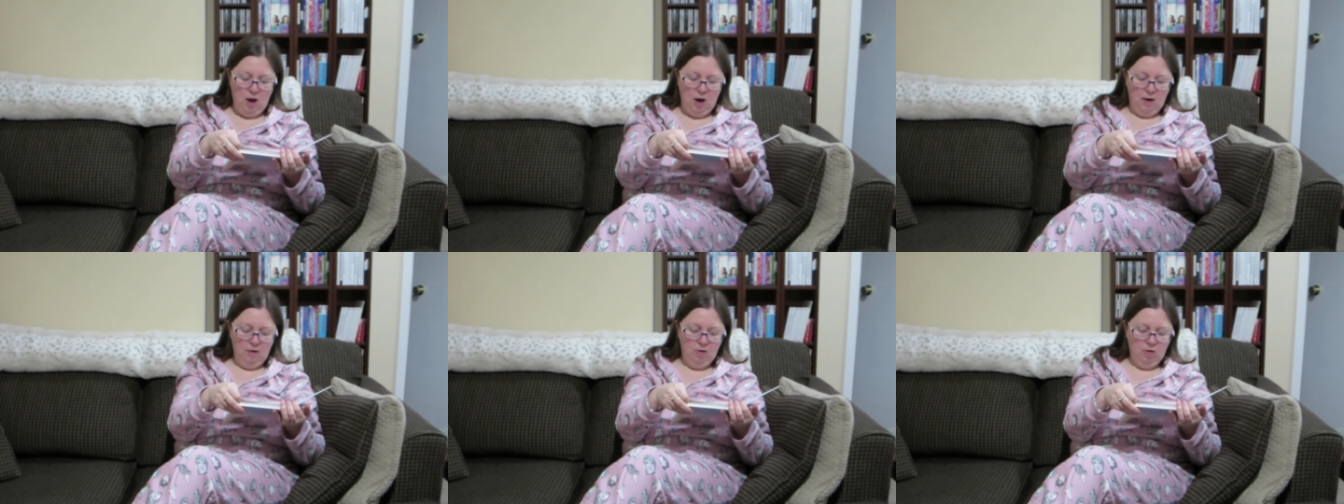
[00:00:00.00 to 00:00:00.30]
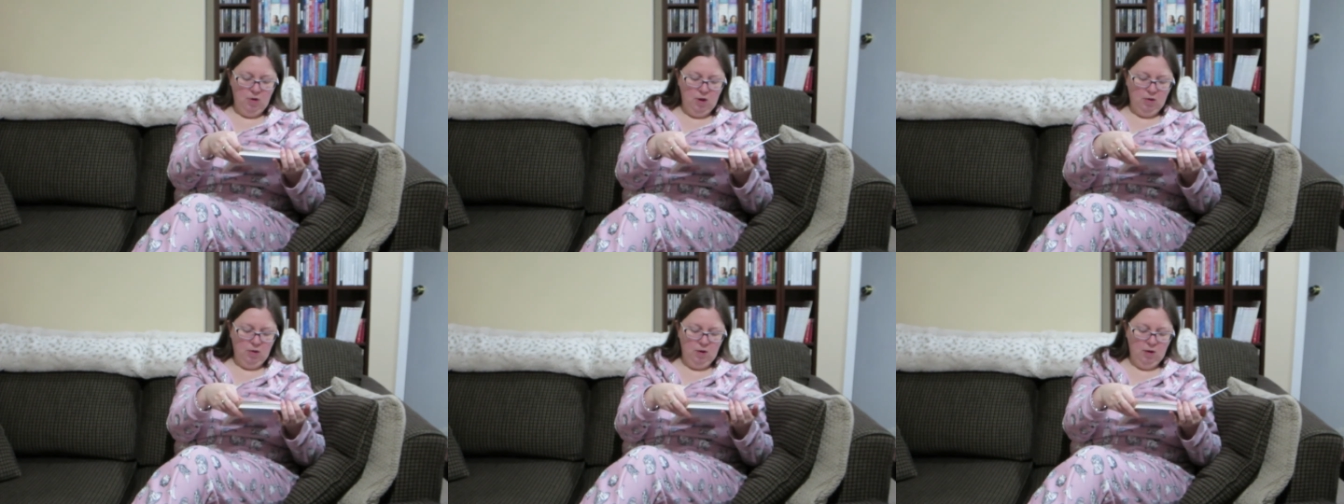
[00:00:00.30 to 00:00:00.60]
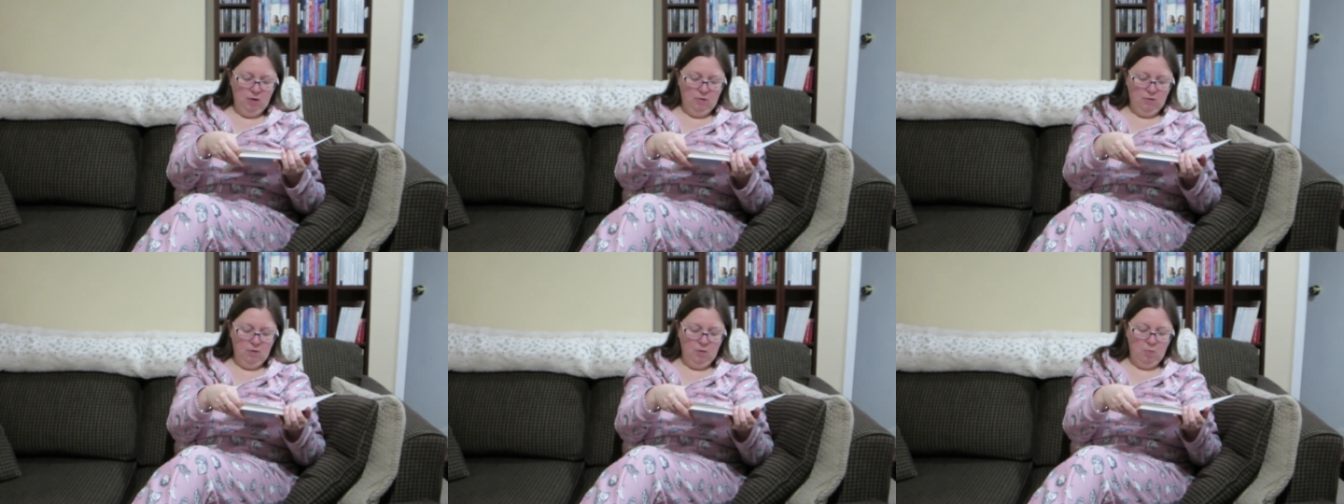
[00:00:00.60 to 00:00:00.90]
I think
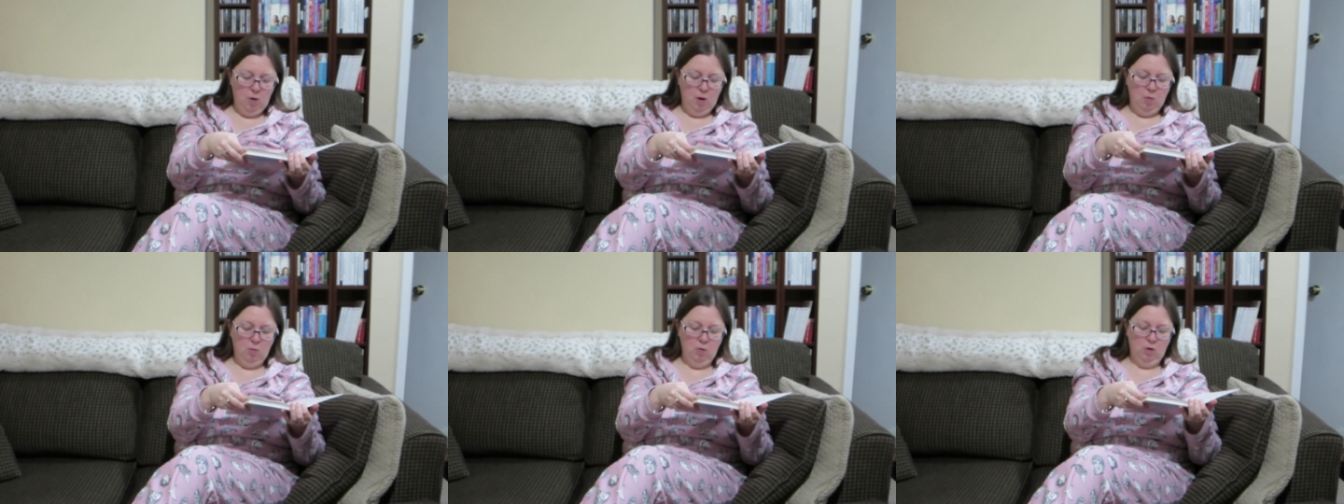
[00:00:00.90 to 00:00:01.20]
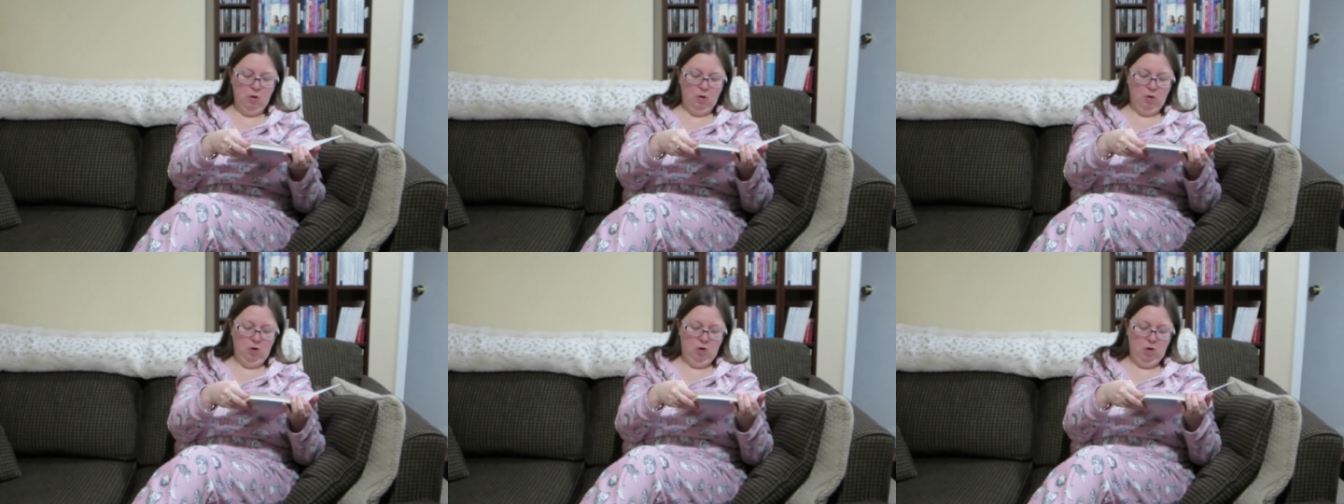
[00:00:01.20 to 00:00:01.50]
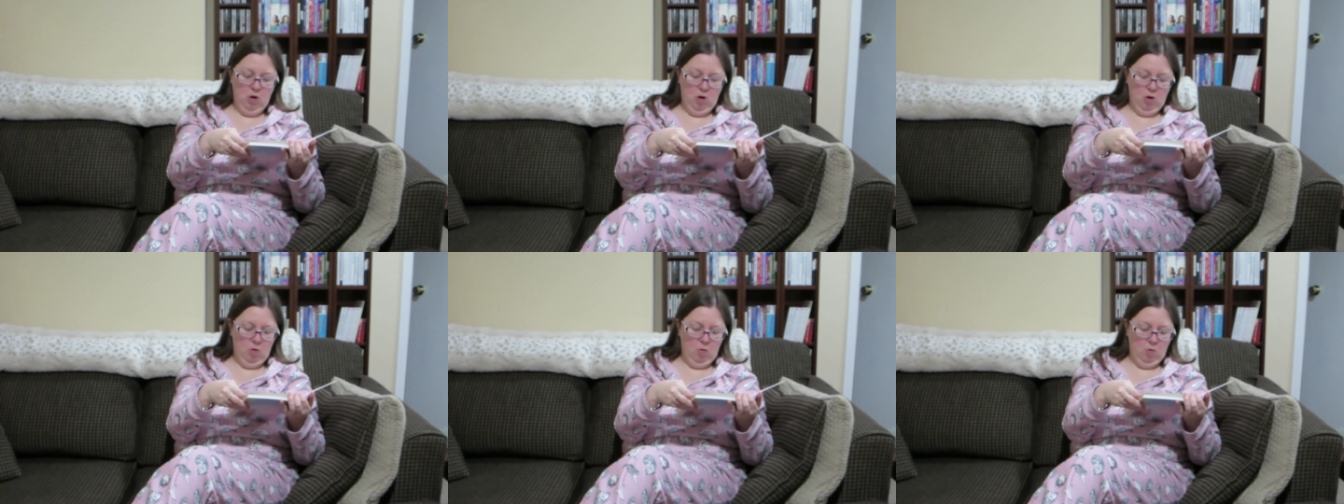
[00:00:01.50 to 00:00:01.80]
that's the way we're going to
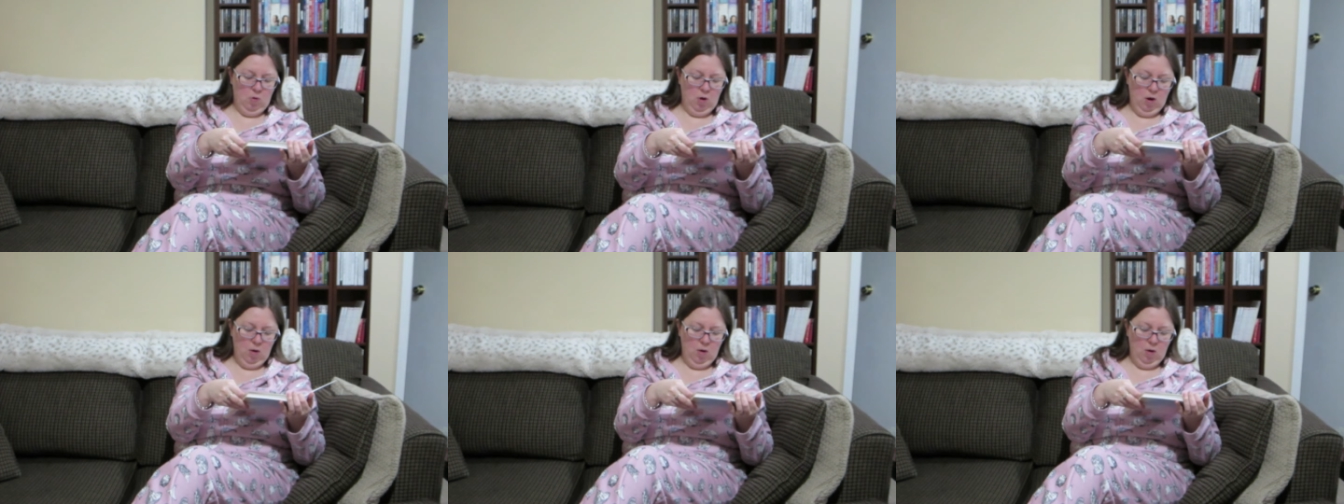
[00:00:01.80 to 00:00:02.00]
go.